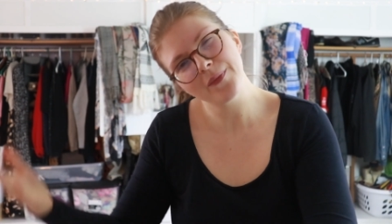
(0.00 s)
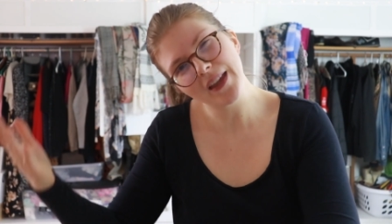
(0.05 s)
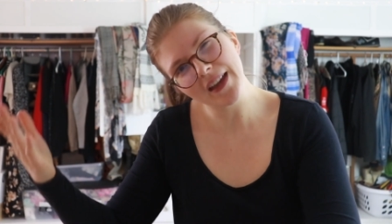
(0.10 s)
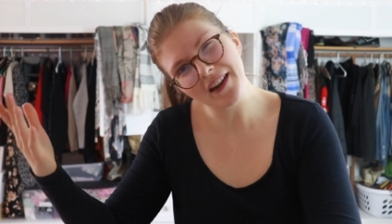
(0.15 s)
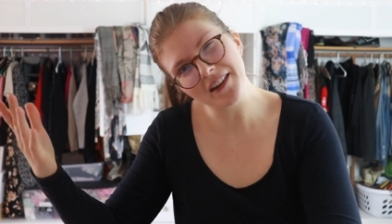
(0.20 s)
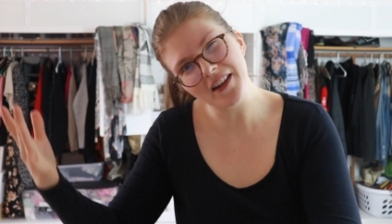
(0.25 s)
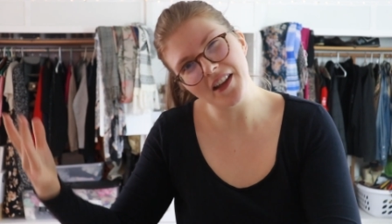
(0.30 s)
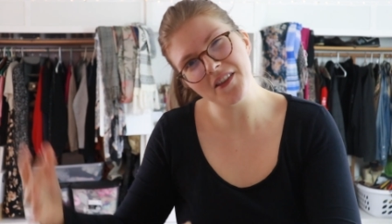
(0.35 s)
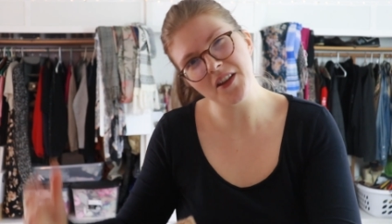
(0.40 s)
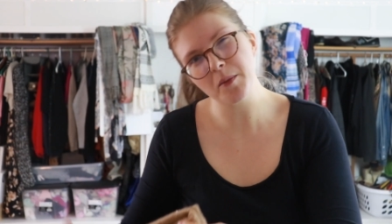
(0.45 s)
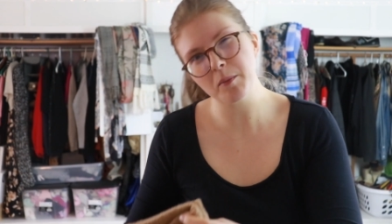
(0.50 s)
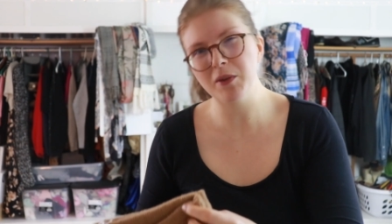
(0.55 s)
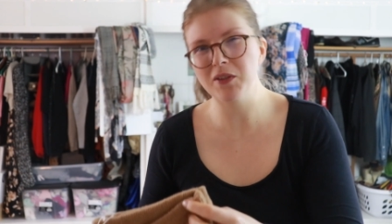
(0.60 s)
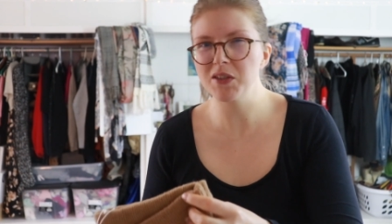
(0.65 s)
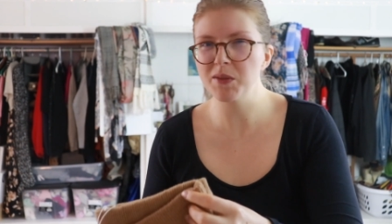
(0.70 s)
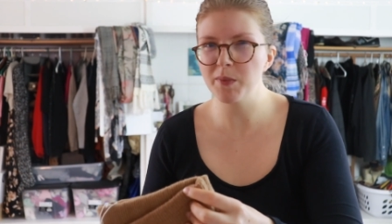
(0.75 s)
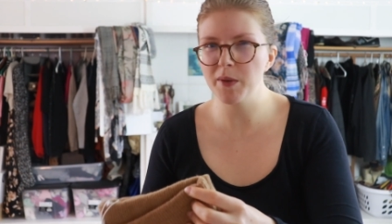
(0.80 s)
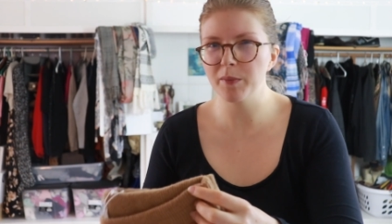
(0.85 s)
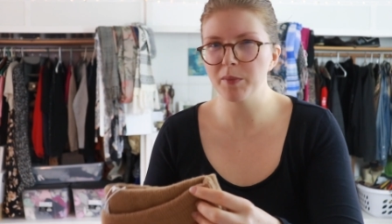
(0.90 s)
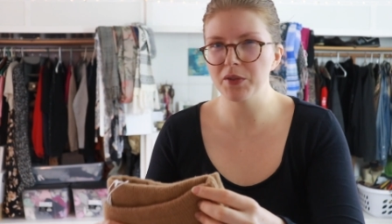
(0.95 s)
And I think
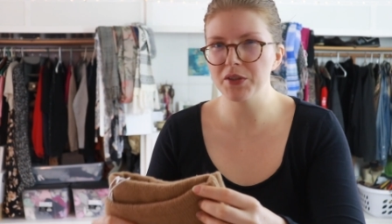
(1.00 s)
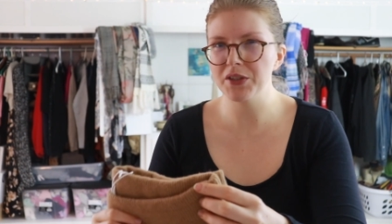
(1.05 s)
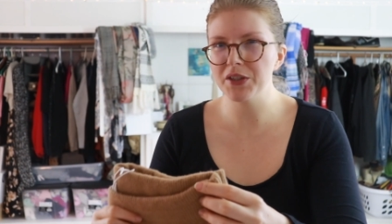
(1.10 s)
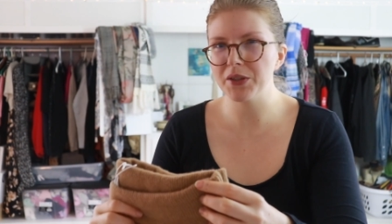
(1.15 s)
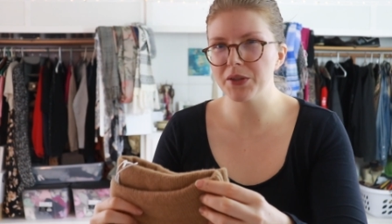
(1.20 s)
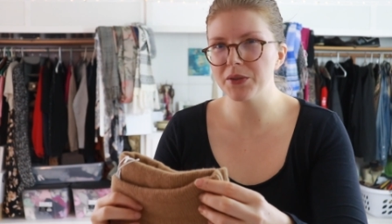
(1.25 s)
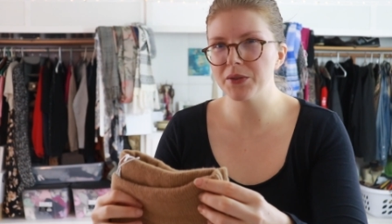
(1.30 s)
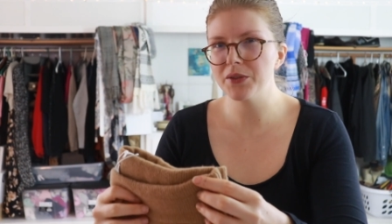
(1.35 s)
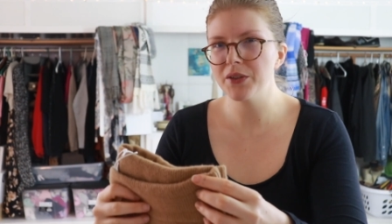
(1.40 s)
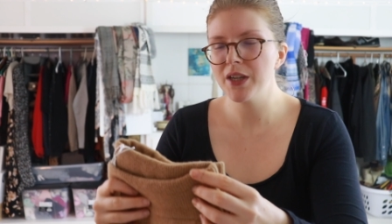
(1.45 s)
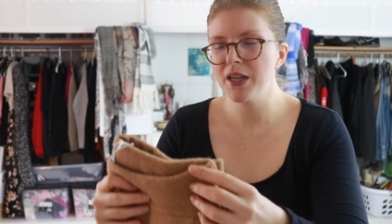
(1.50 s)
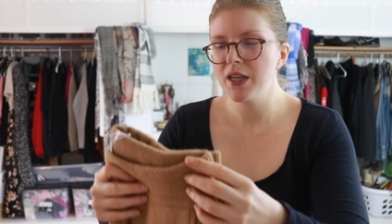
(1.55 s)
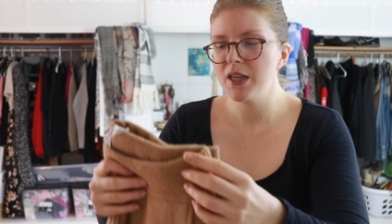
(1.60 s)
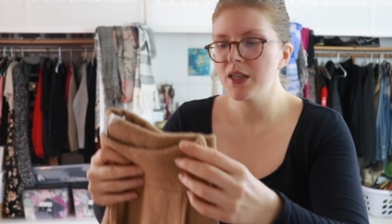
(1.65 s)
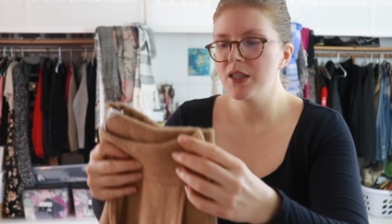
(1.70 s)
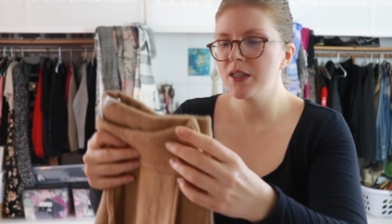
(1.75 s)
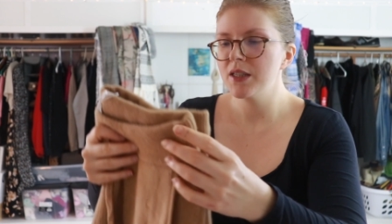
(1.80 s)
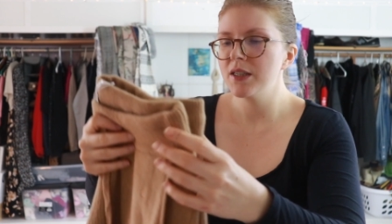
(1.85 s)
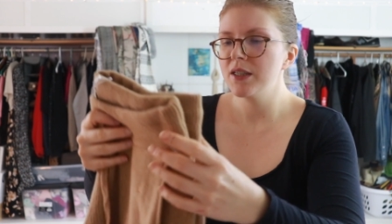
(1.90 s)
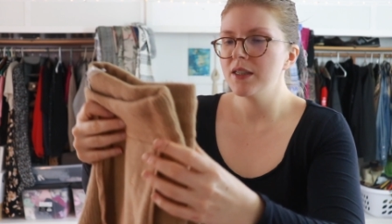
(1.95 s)
most people do.
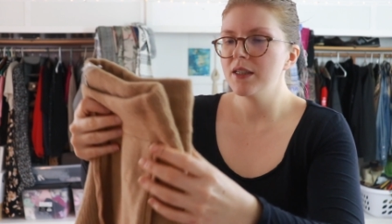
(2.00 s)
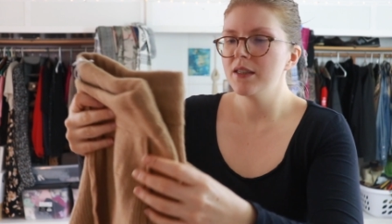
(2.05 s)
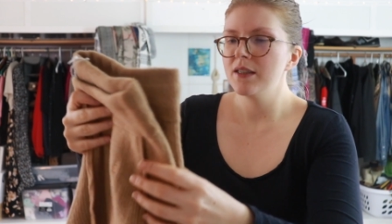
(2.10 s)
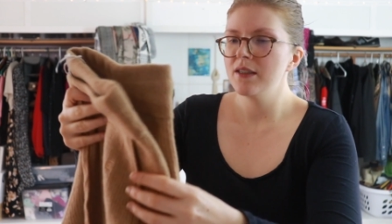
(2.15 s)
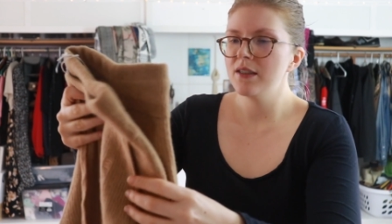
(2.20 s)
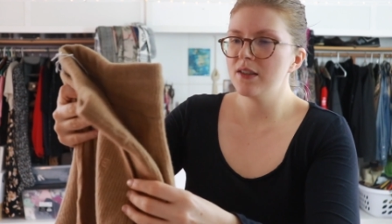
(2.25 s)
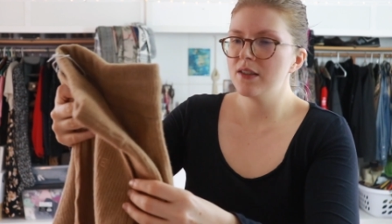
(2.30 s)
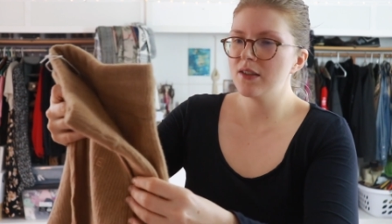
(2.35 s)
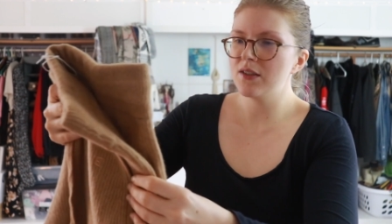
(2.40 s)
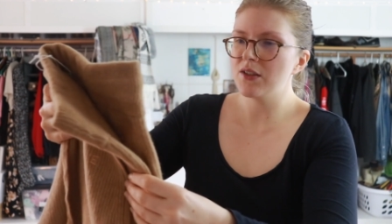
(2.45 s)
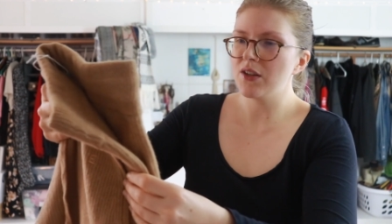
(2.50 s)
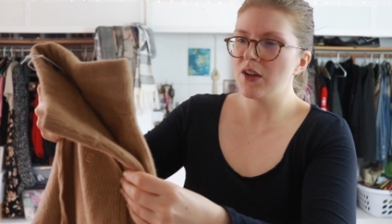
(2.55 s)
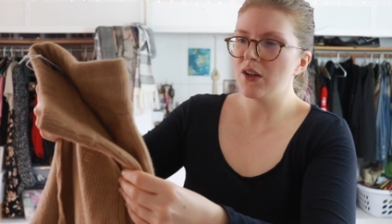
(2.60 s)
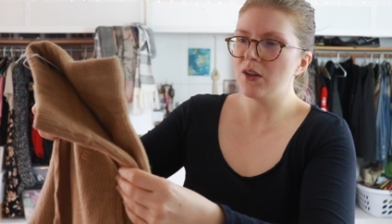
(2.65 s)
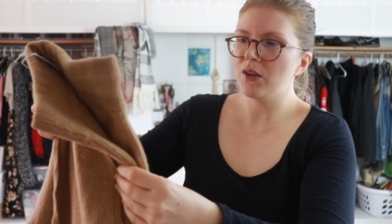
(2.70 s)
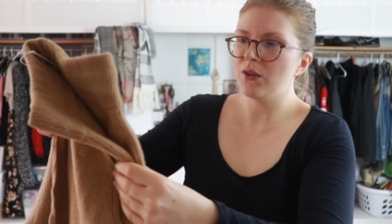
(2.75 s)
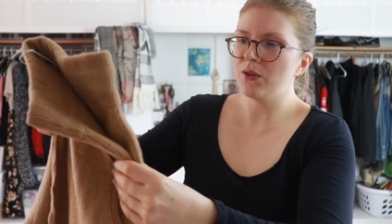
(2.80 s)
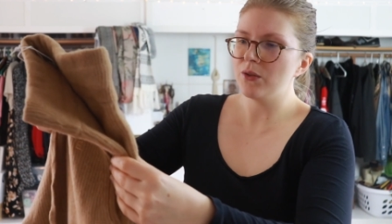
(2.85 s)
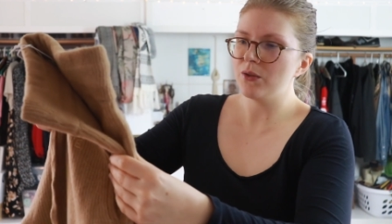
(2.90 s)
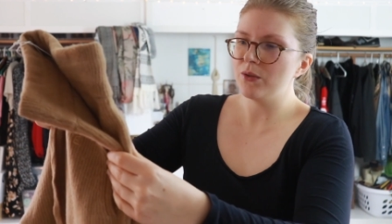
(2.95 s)

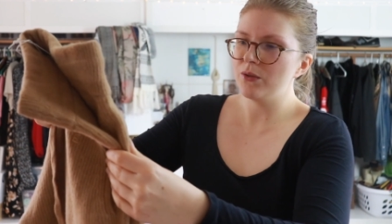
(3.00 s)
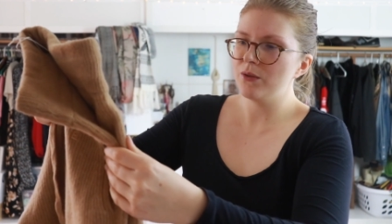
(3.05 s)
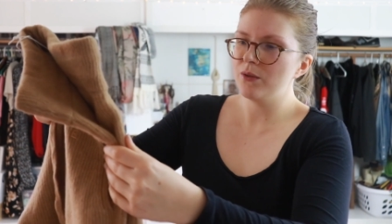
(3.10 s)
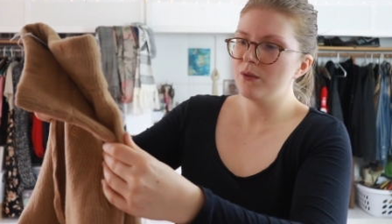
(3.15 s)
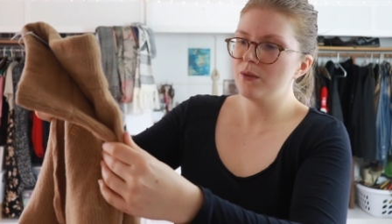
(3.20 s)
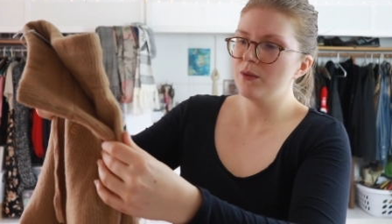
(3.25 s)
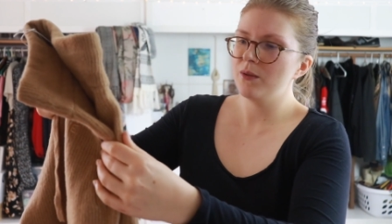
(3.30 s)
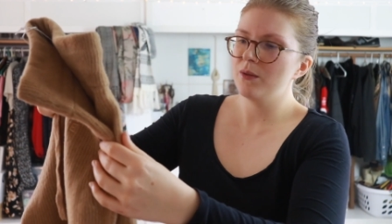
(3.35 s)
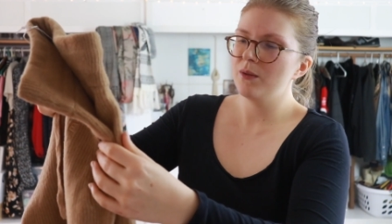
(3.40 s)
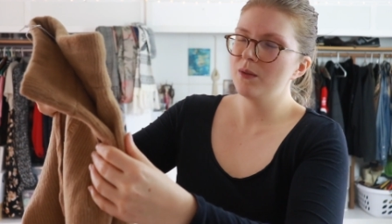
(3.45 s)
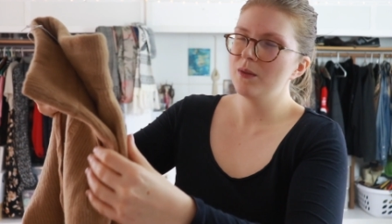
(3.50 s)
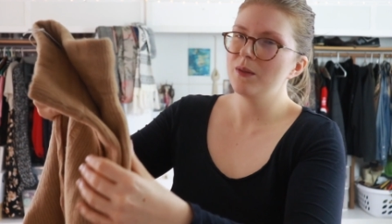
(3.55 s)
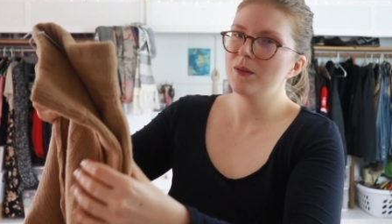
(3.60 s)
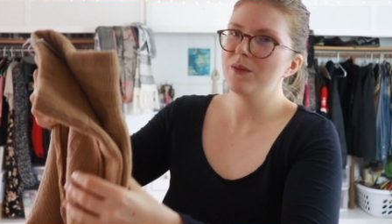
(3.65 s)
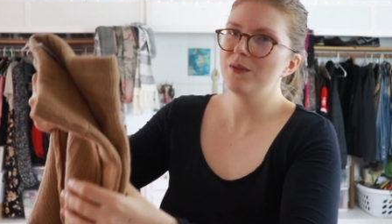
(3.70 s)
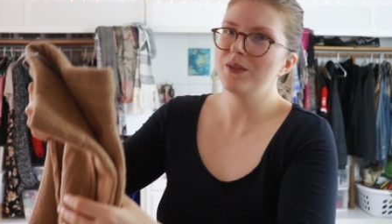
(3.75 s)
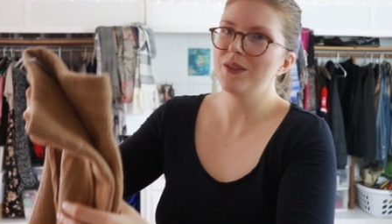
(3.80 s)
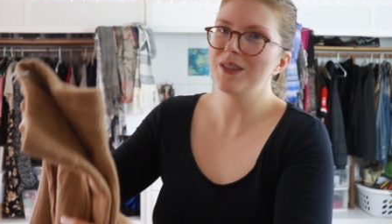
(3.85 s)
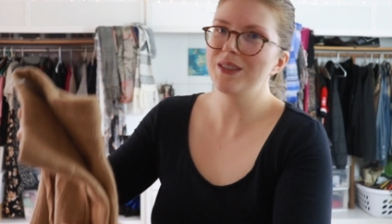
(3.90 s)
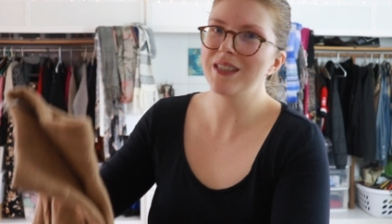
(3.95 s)
So,
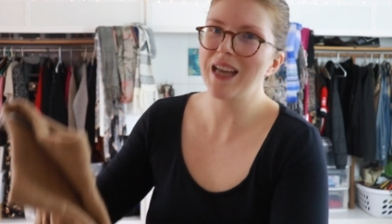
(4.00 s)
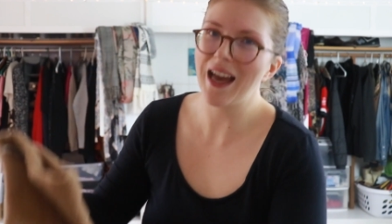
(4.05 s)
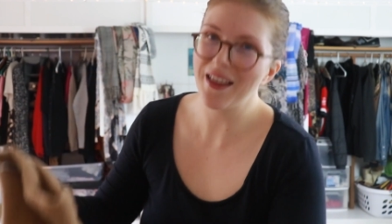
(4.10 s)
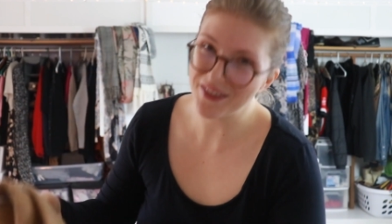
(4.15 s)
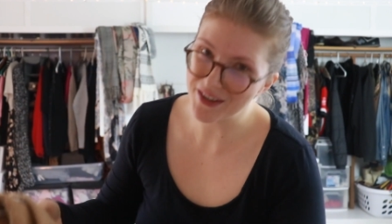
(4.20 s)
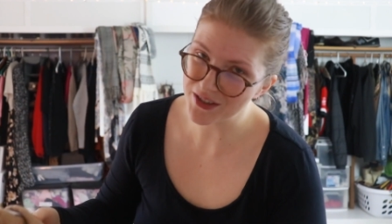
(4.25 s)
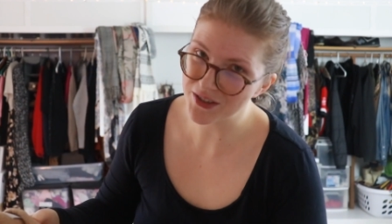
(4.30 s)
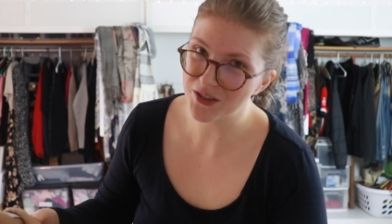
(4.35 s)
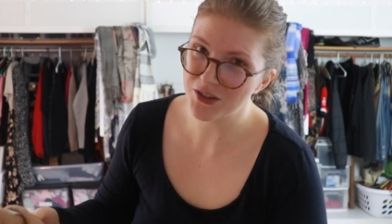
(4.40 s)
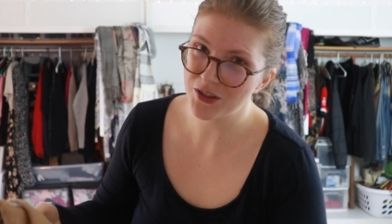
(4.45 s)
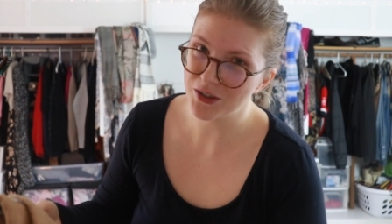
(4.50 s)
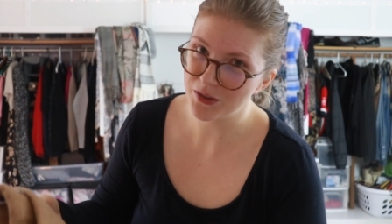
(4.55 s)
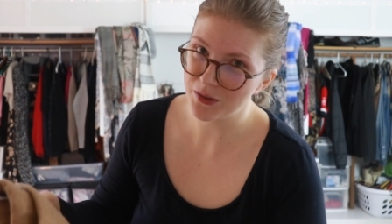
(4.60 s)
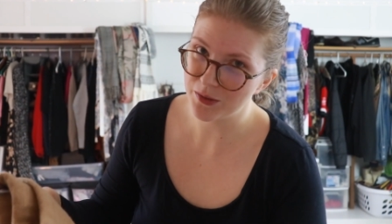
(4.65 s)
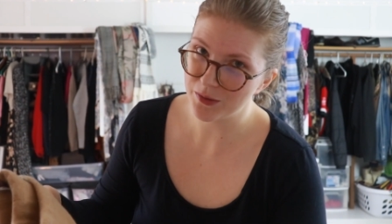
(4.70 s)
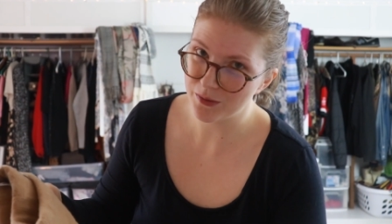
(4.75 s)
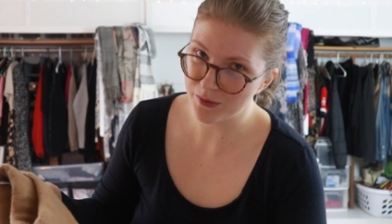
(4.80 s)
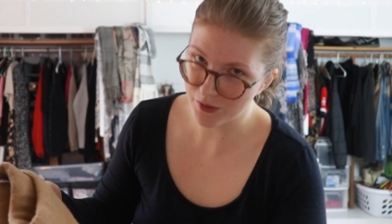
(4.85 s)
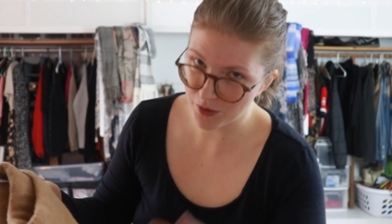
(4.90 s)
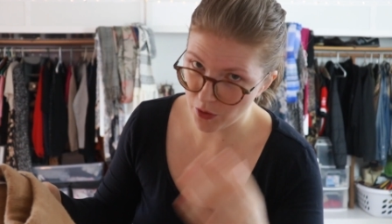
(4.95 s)
yeah, these
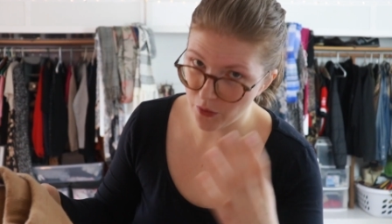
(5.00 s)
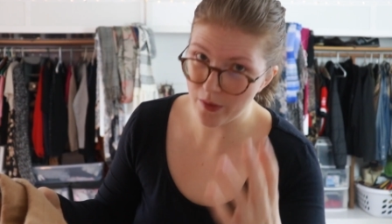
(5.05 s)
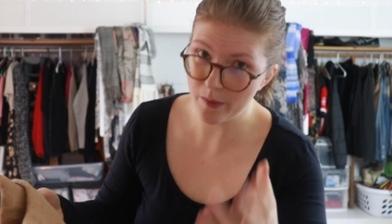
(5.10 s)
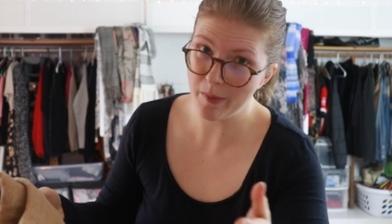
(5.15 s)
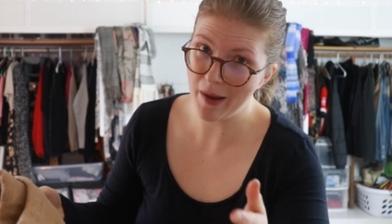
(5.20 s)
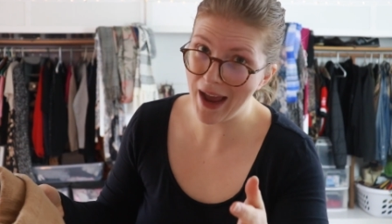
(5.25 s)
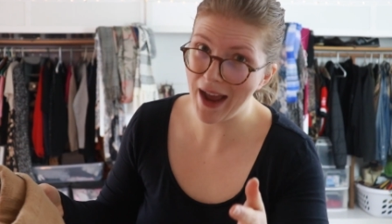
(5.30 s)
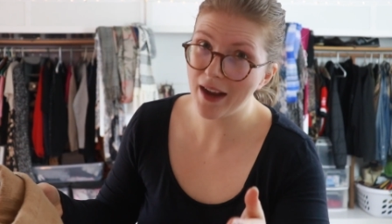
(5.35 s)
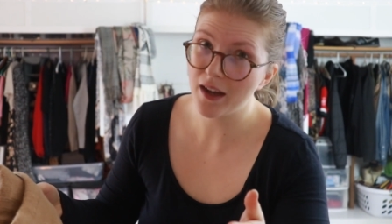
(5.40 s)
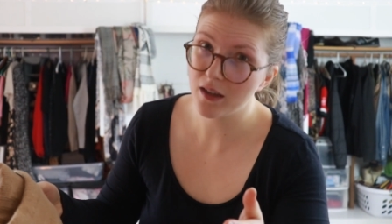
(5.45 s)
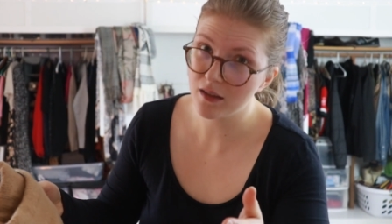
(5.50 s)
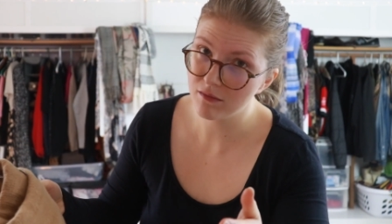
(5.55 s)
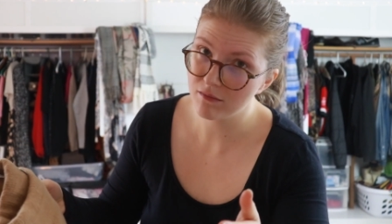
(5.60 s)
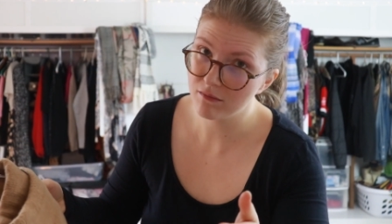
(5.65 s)
are going back.